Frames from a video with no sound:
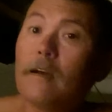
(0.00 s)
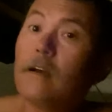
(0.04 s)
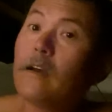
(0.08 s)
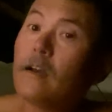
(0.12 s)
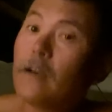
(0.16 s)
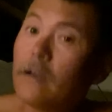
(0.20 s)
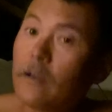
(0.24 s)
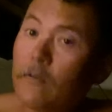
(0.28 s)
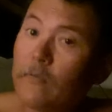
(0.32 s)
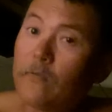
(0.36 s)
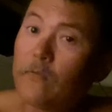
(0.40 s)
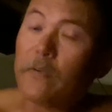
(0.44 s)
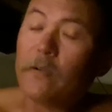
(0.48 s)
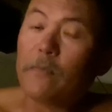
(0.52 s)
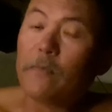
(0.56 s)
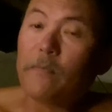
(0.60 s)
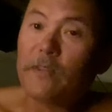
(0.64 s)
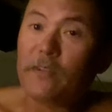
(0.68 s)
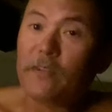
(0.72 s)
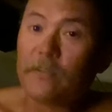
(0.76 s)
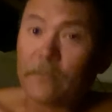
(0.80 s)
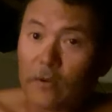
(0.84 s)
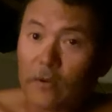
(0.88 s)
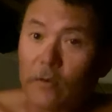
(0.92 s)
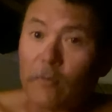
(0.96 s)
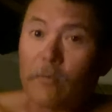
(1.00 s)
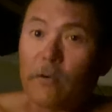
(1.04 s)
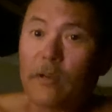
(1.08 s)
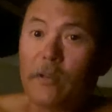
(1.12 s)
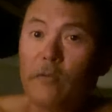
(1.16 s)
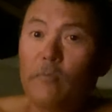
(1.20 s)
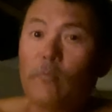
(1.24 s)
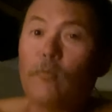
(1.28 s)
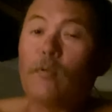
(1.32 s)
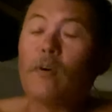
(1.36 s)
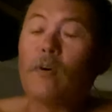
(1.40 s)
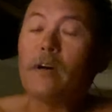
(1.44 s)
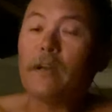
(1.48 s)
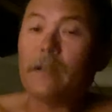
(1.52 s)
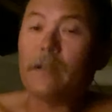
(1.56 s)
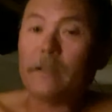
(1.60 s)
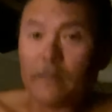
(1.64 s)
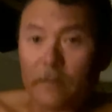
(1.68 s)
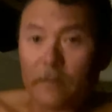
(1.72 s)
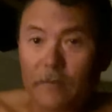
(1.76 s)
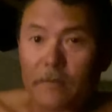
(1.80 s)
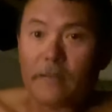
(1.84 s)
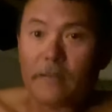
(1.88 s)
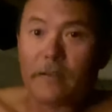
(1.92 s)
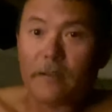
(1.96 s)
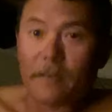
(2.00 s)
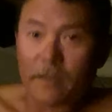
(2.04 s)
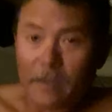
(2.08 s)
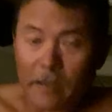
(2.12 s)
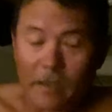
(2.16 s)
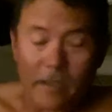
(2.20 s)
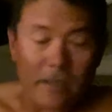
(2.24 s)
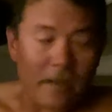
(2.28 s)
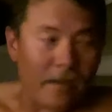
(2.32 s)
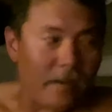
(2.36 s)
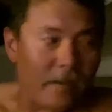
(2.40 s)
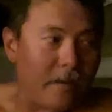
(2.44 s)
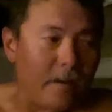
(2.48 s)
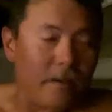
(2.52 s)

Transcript: I filmed this already once tonight,